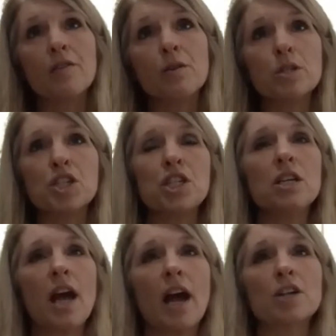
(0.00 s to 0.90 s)
The machine
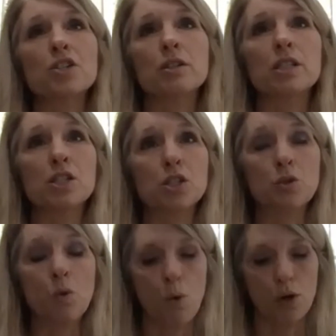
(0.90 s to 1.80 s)
actually
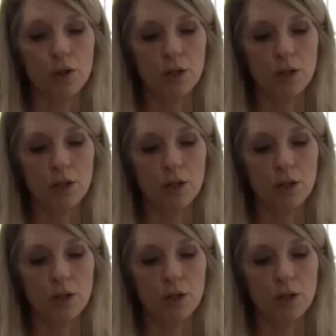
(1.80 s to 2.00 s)
scores.